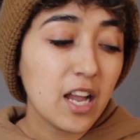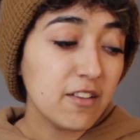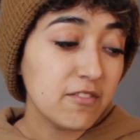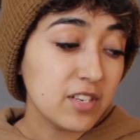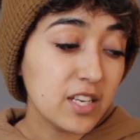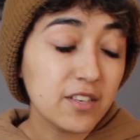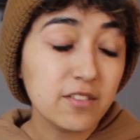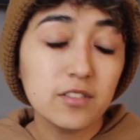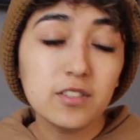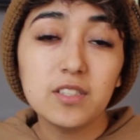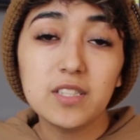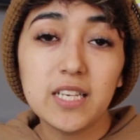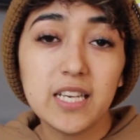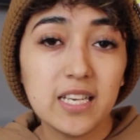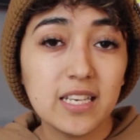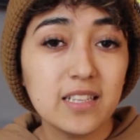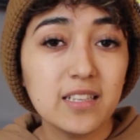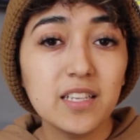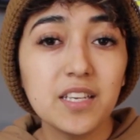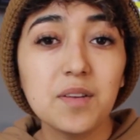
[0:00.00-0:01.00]
I've never
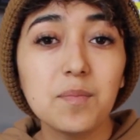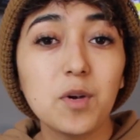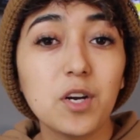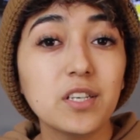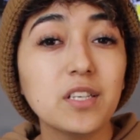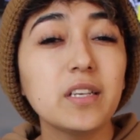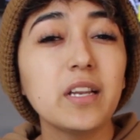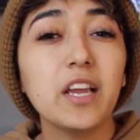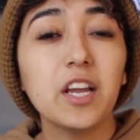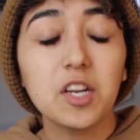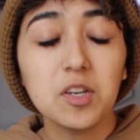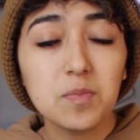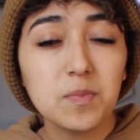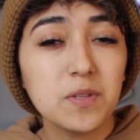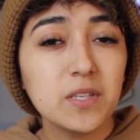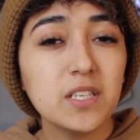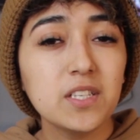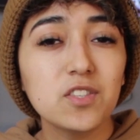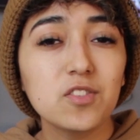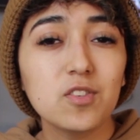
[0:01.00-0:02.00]
taken them on an
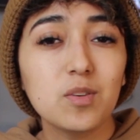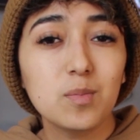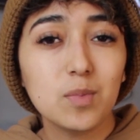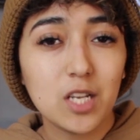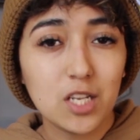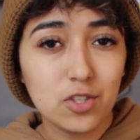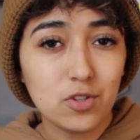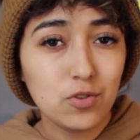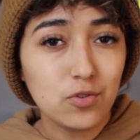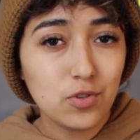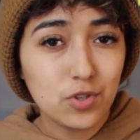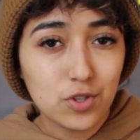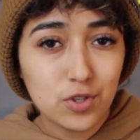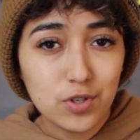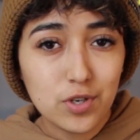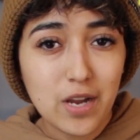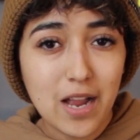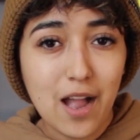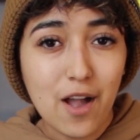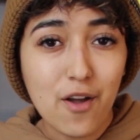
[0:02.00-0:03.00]
airplane, so I'm not too
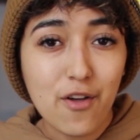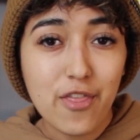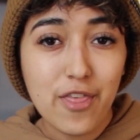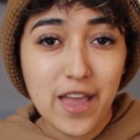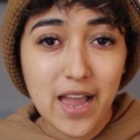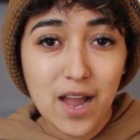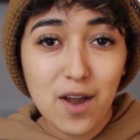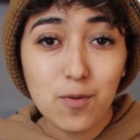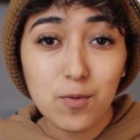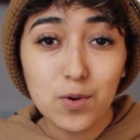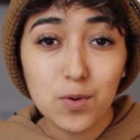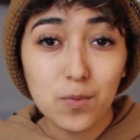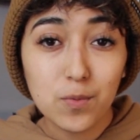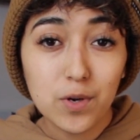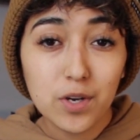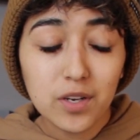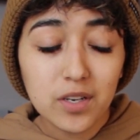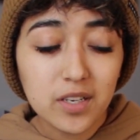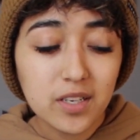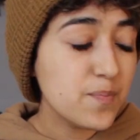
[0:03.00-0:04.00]
sure how that would
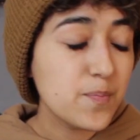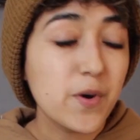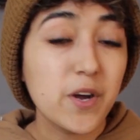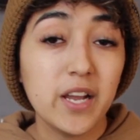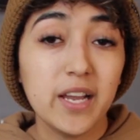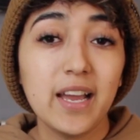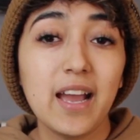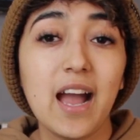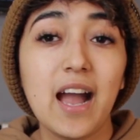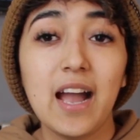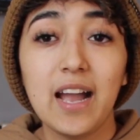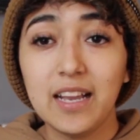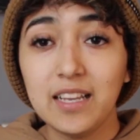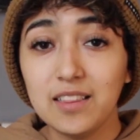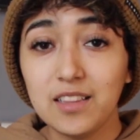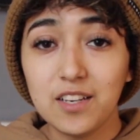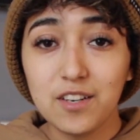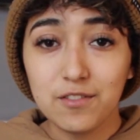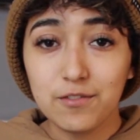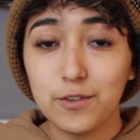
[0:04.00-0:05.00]
work. But I
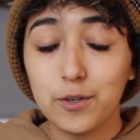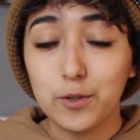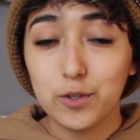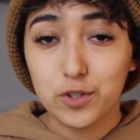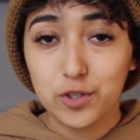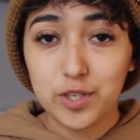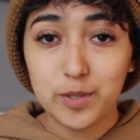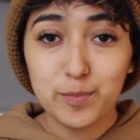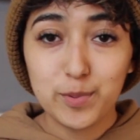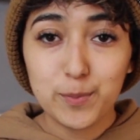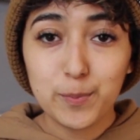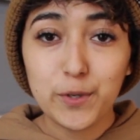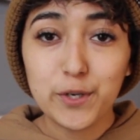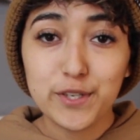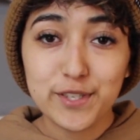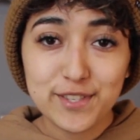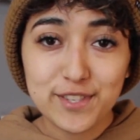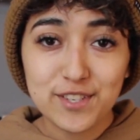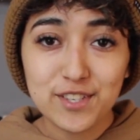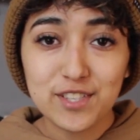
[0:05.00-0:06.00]
love road trips
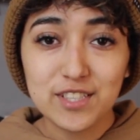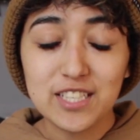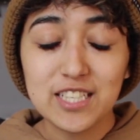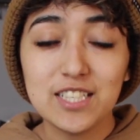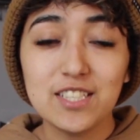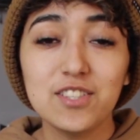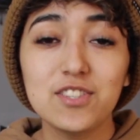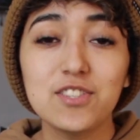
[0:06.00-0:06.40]
personally,